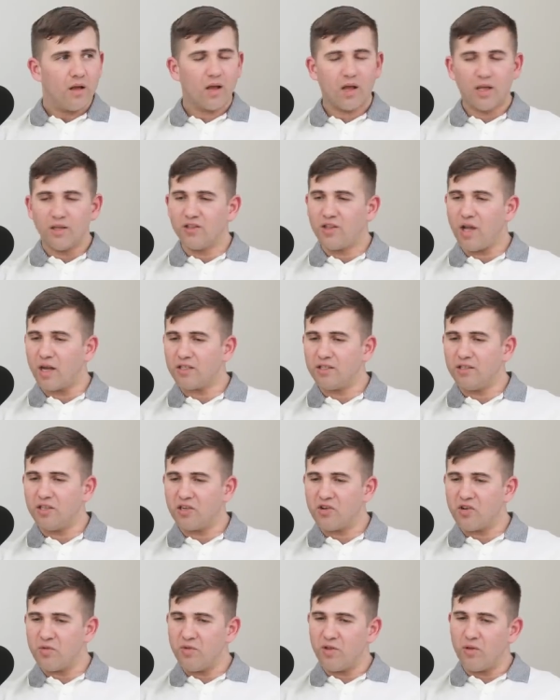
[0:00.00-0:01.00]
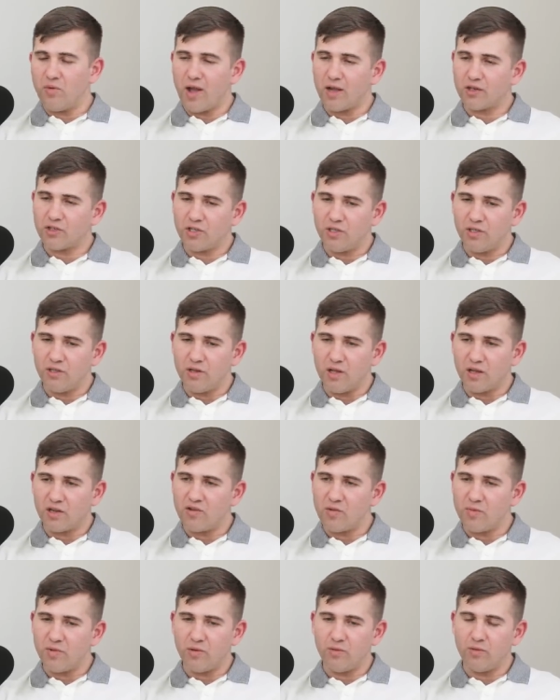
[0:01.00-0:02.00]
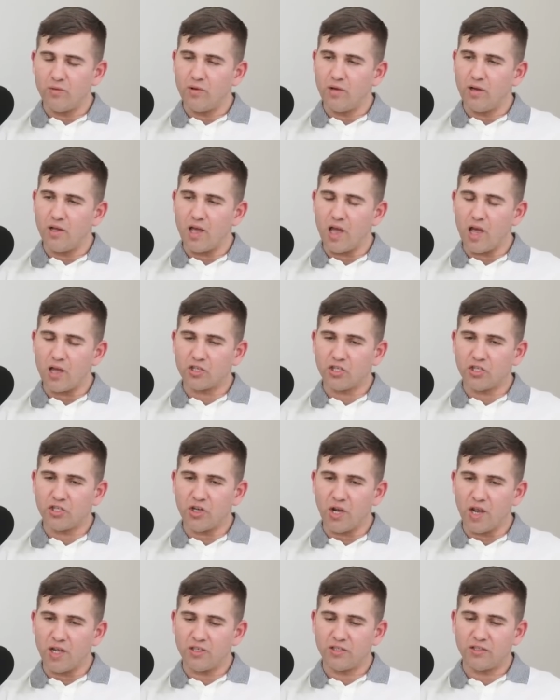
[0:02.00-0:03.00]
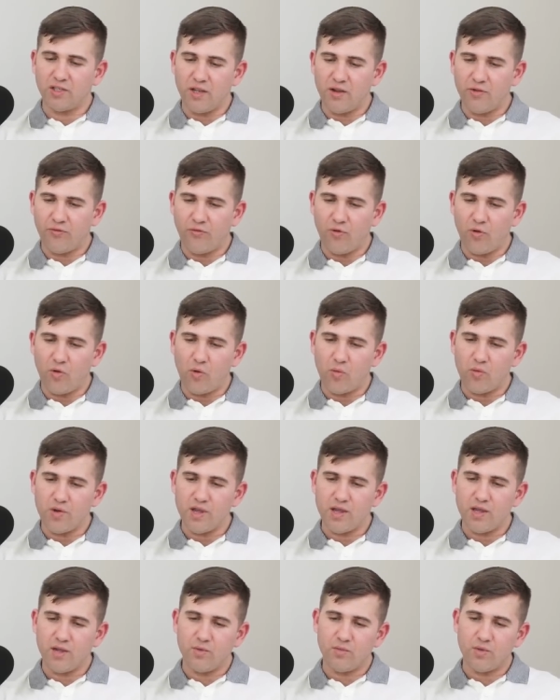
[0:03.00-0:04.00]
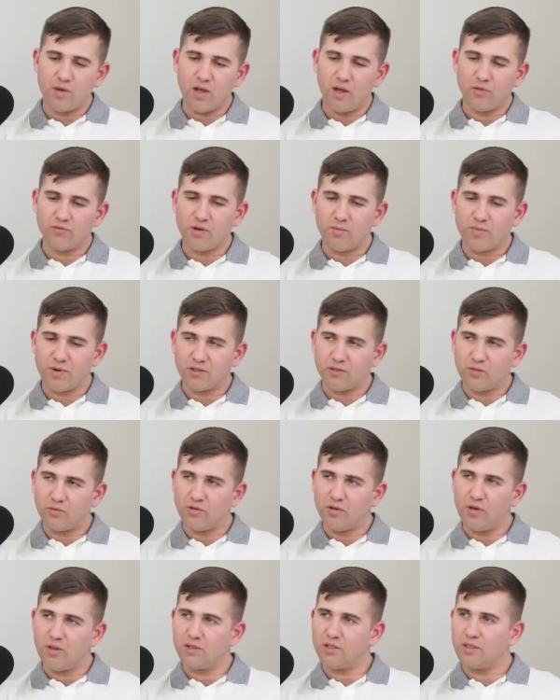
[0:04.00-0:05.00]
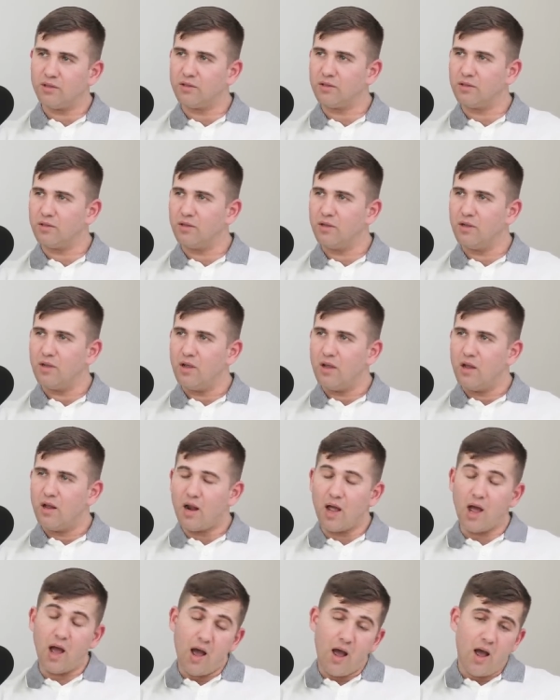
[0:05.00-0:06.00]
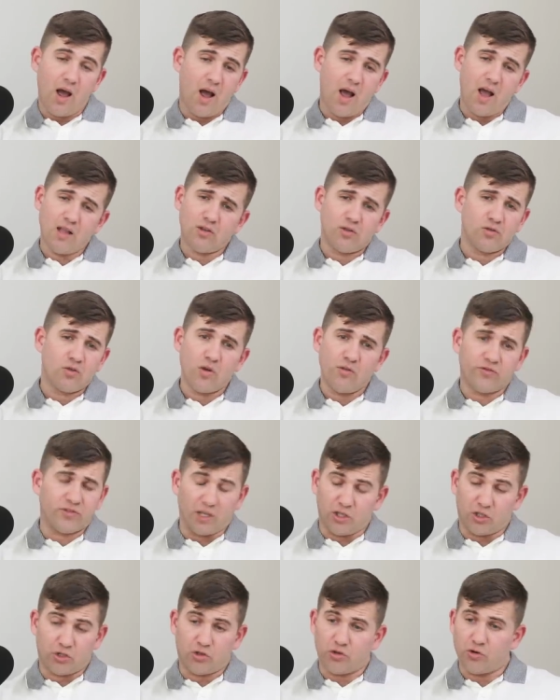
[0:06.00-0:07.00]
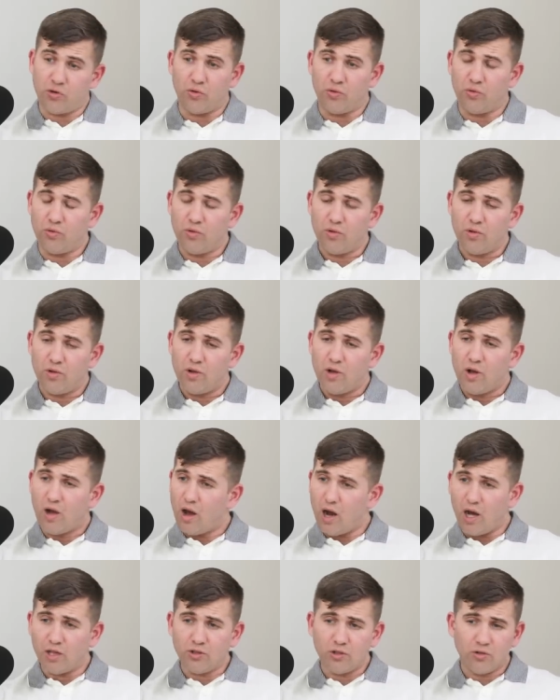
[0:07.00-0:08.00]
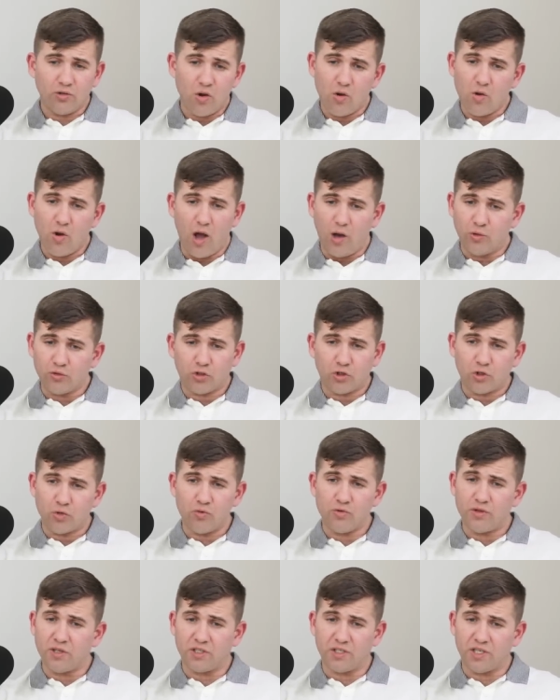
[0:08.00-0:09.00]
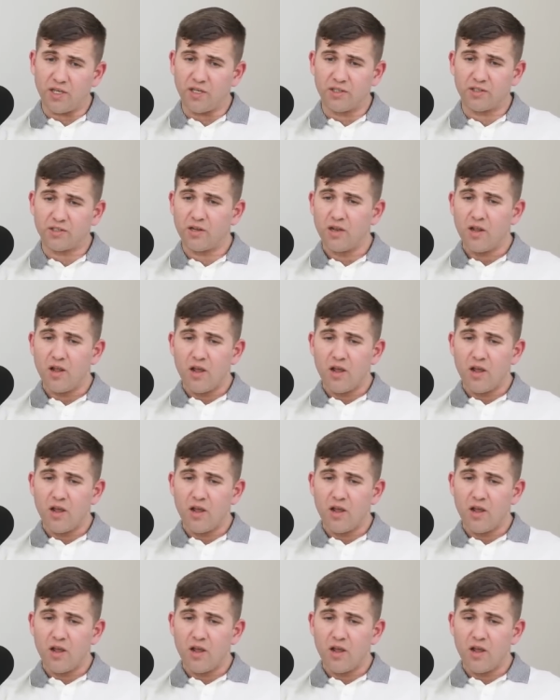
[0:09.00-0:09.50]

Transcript: conducting the criminal action and criminal exchange, therefore we can't really press no charges." Like, I don't know if that's true. I don't know how true this is.